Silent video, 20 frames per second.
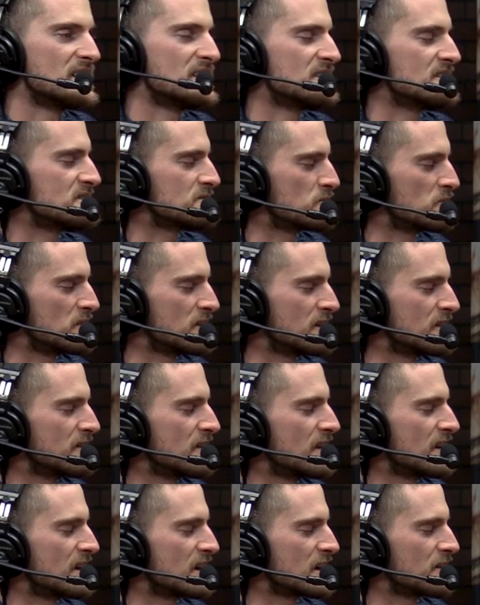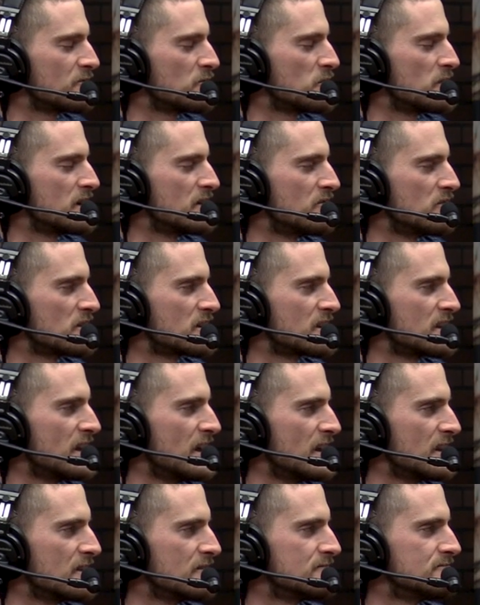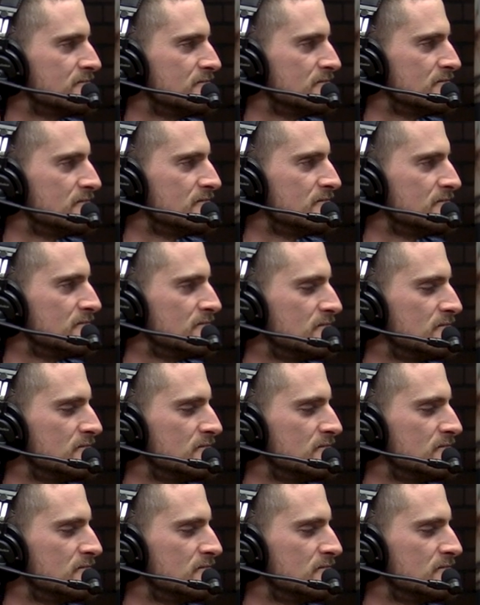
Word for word: That is one heck of a way of looking at it. Yeah.